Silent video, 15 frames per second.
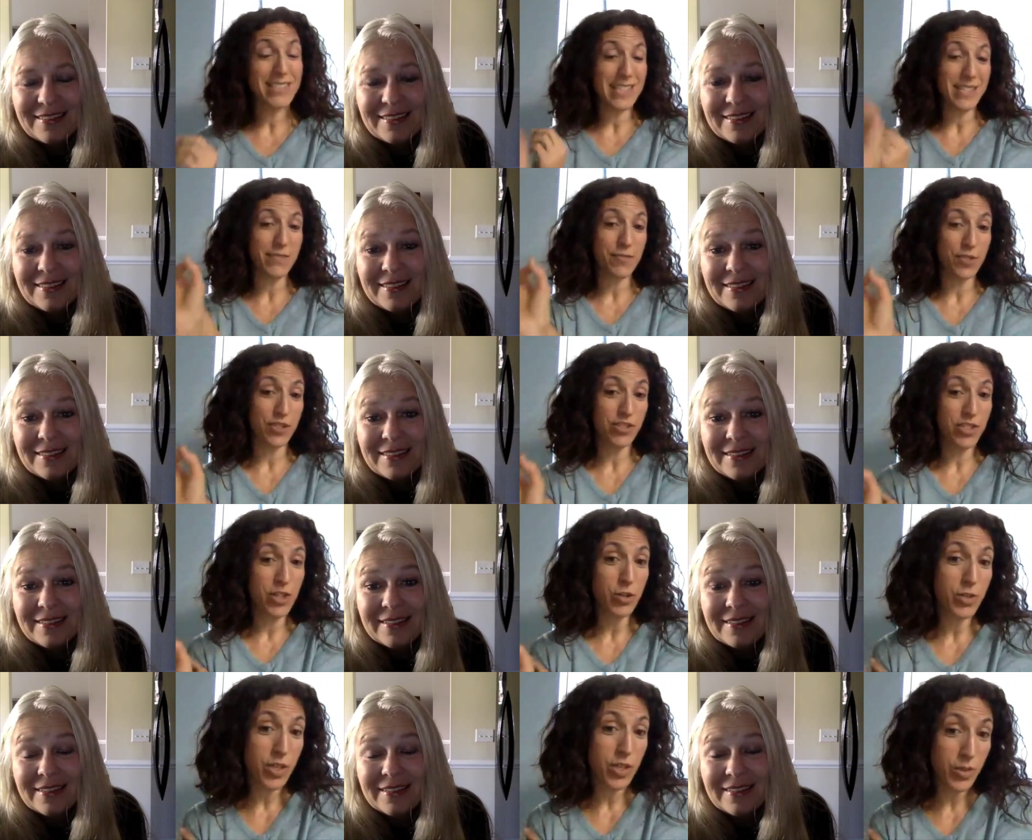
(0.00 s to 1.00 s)
Speaker 1: it says first
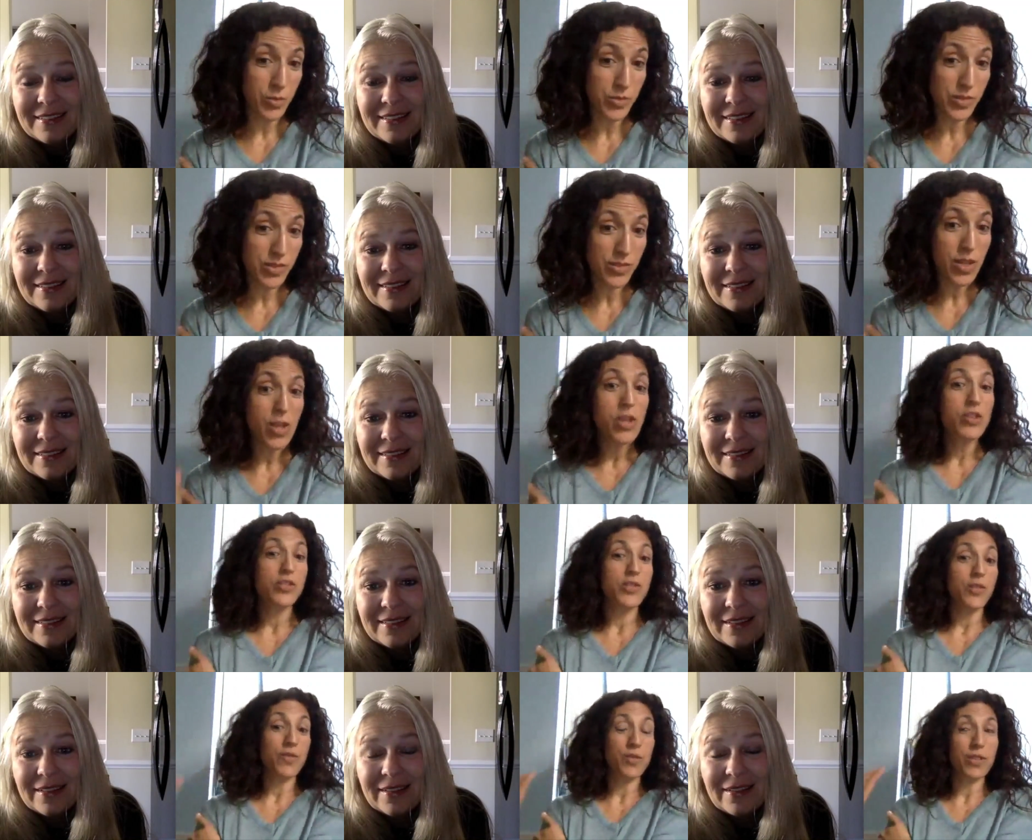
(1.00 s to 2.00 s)
known use.
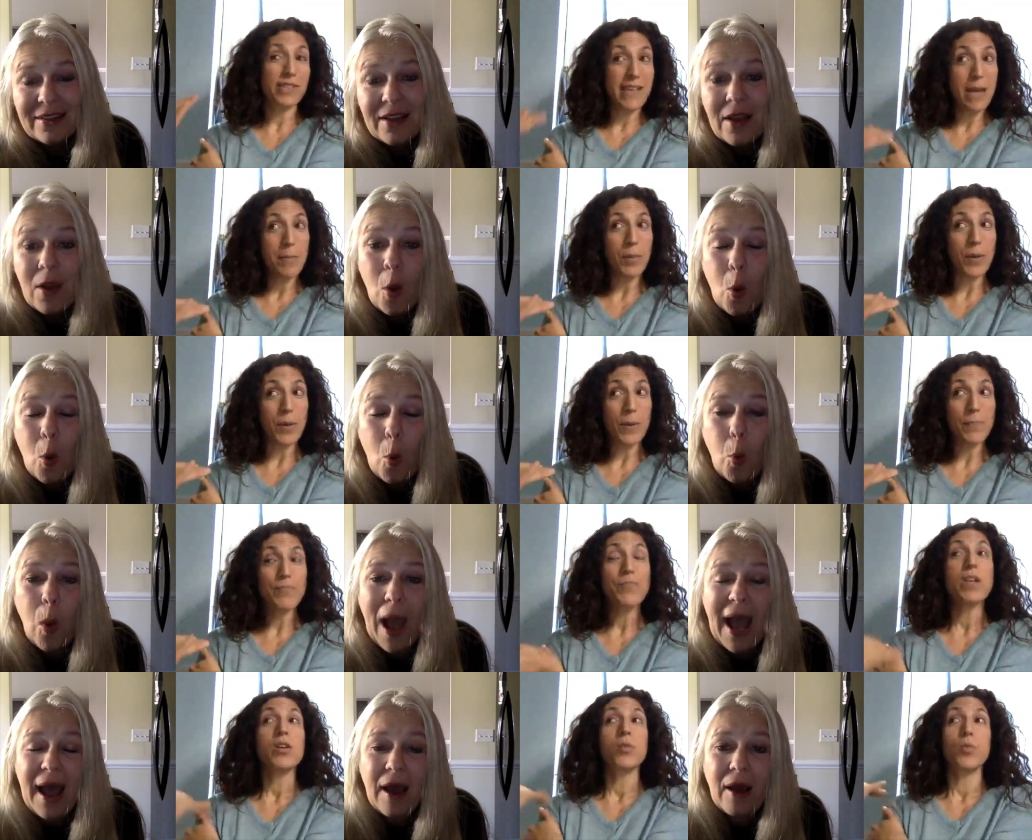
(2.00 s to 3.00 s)
So, for example,
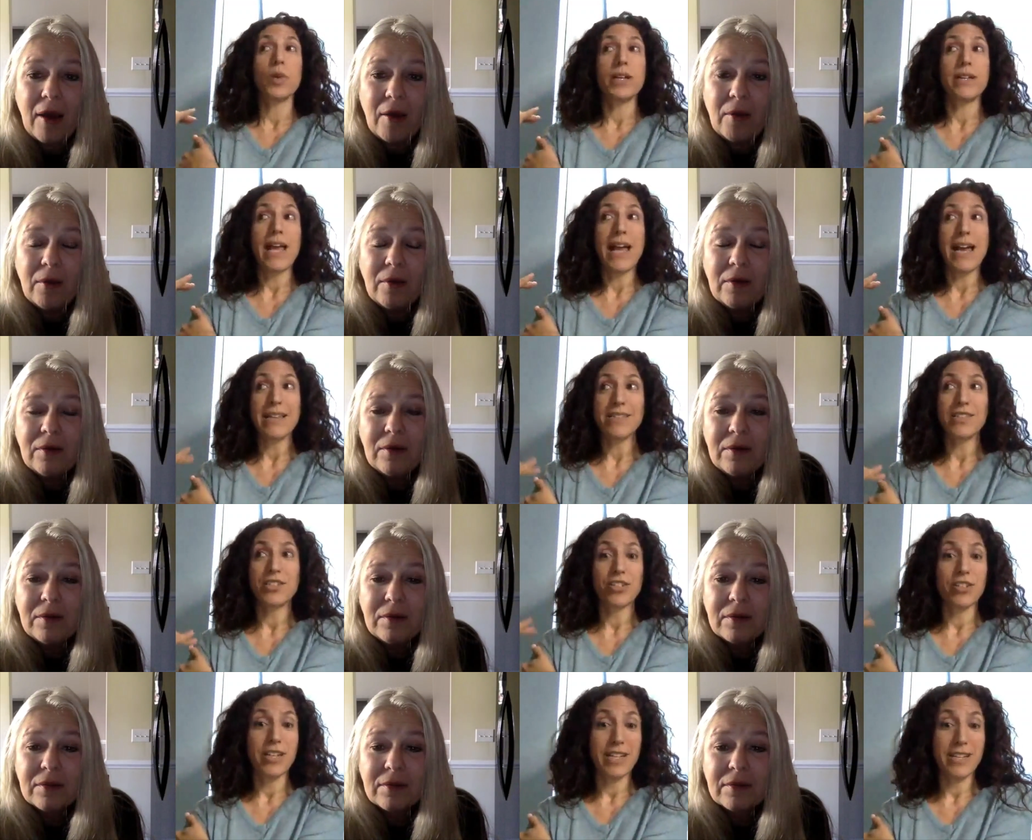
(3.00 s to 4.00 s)
when
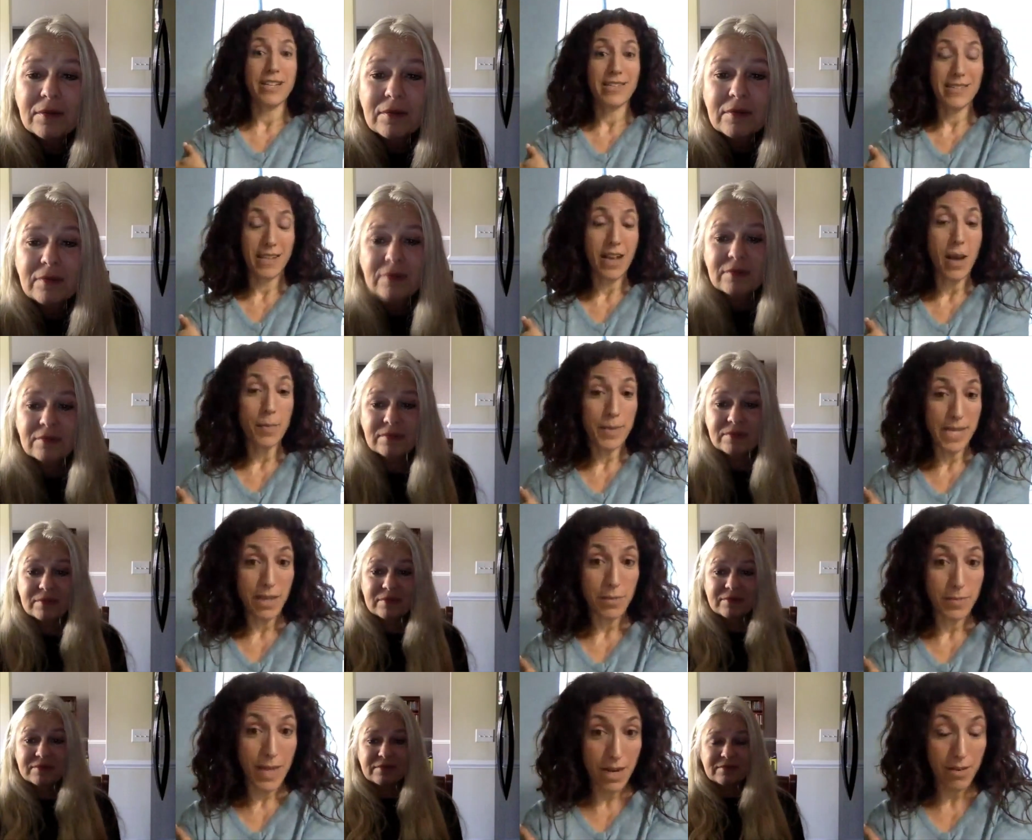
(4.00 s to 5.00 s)
Esther is accompanying
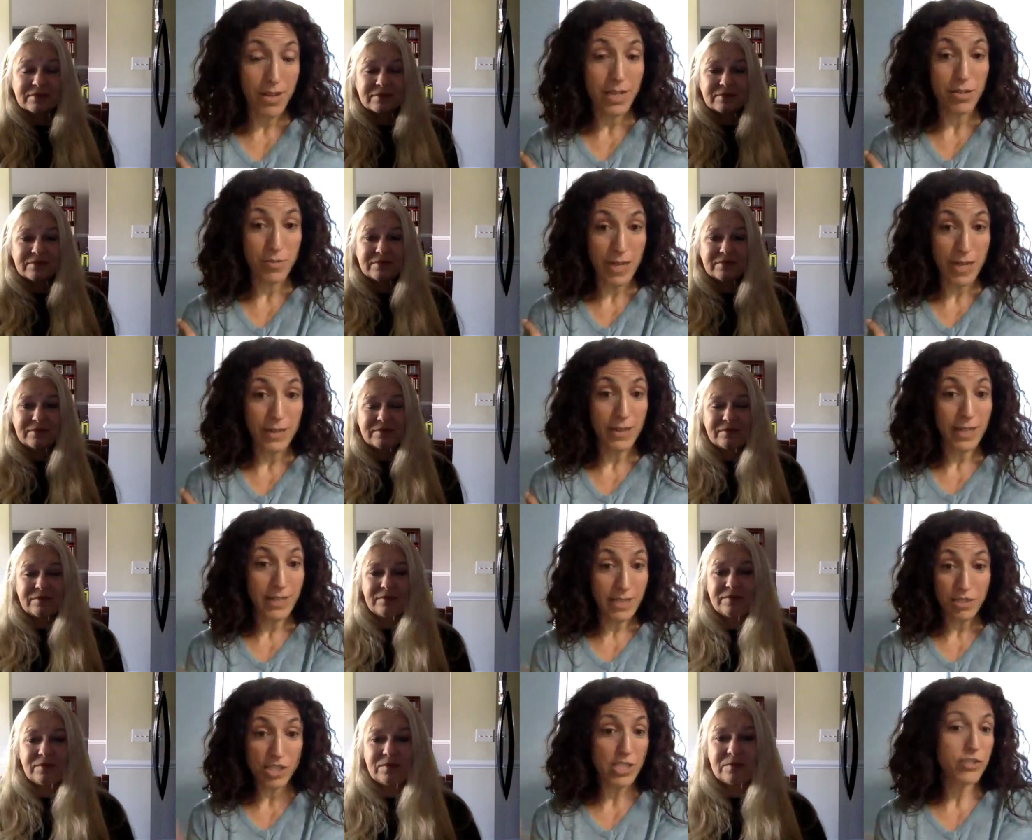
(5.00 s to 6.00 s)
Mary around London,
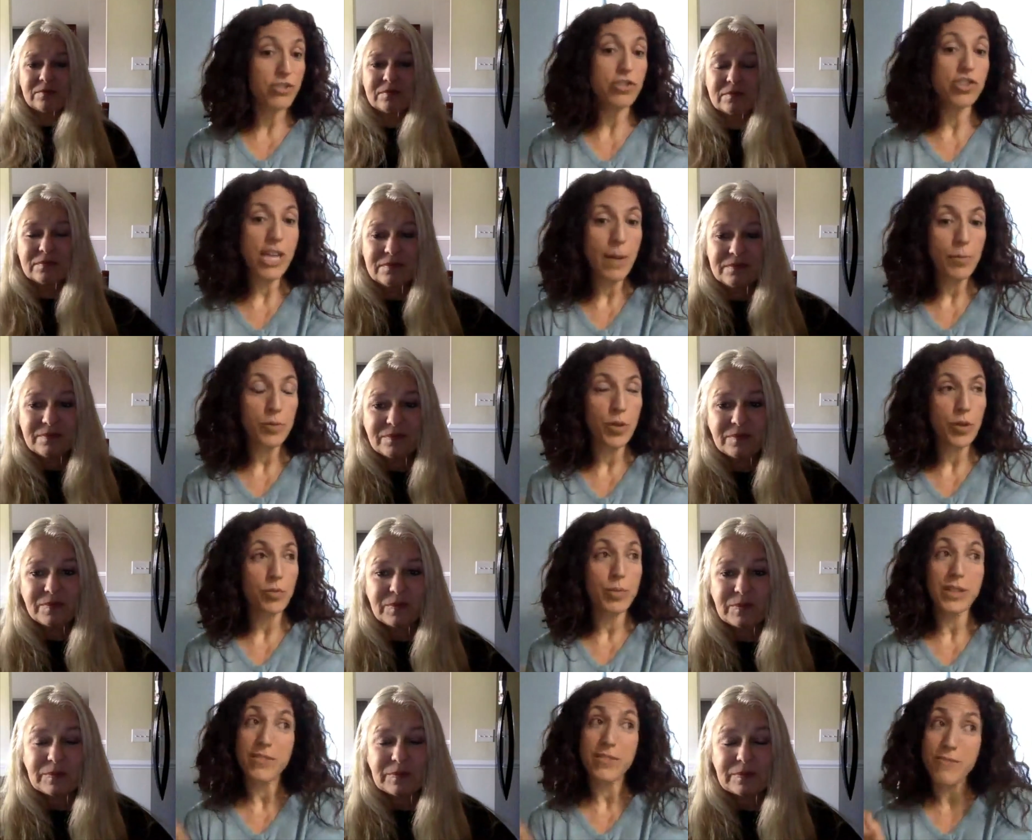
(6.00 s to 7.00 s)
she's her chaperone,
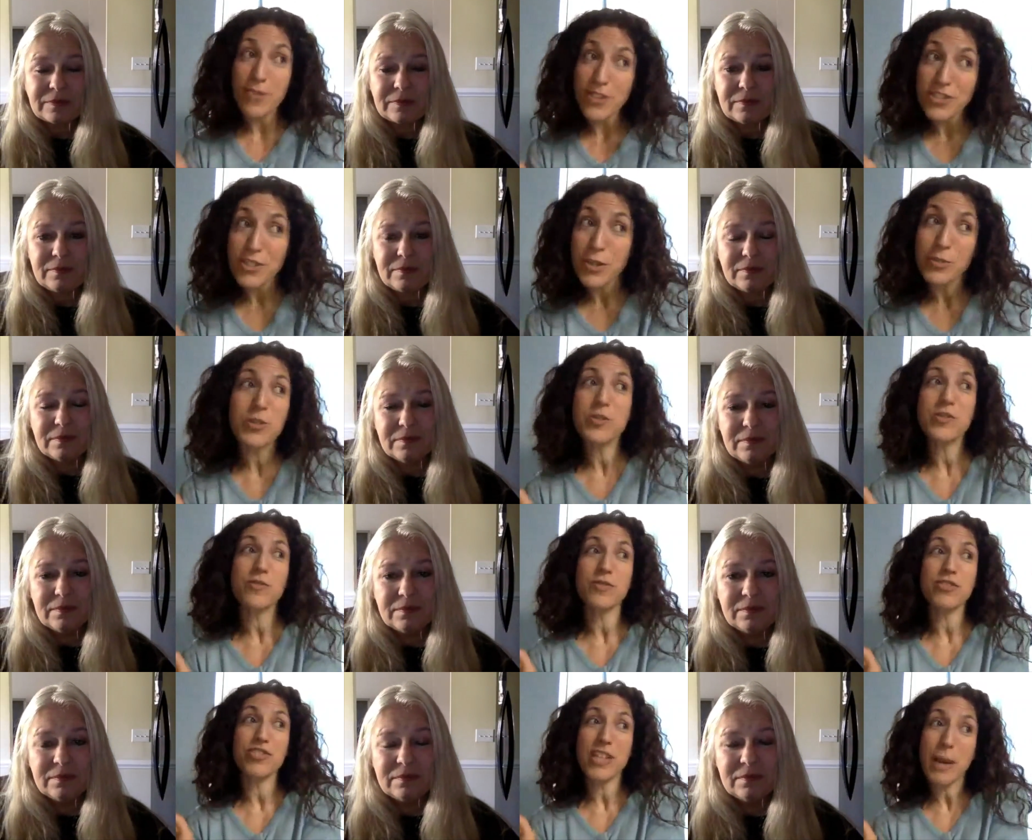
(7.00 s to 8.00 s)
but the first known use for
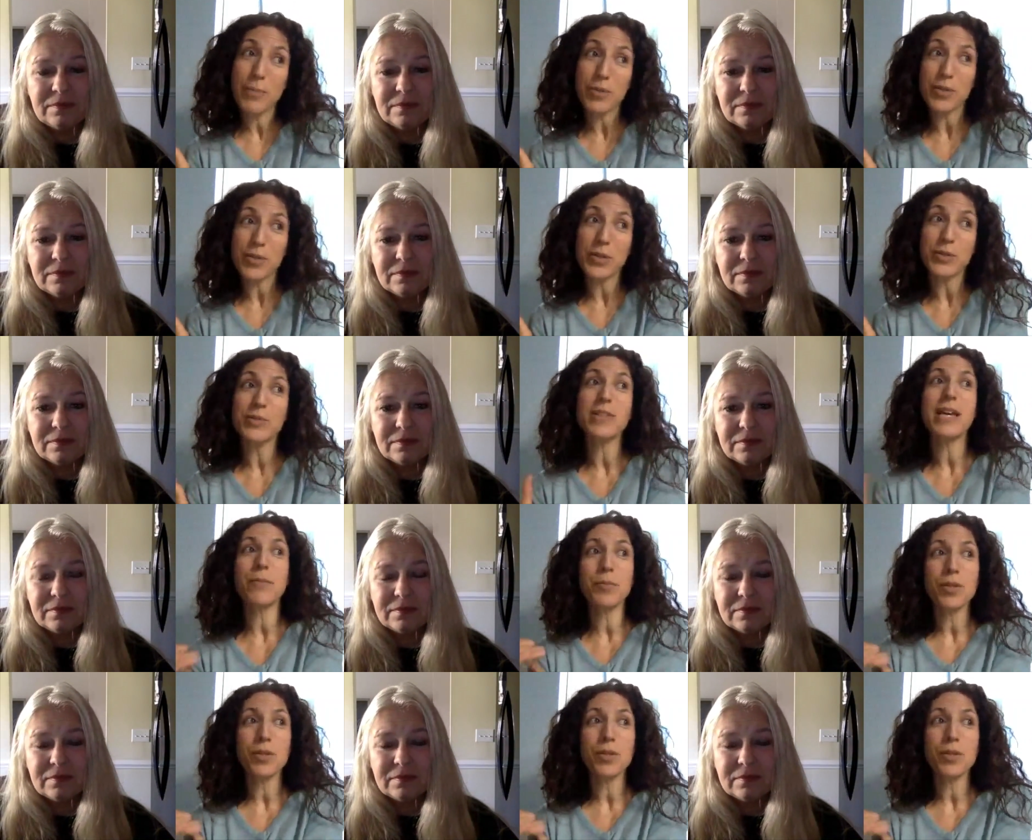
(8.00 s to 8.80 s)
chaperone, that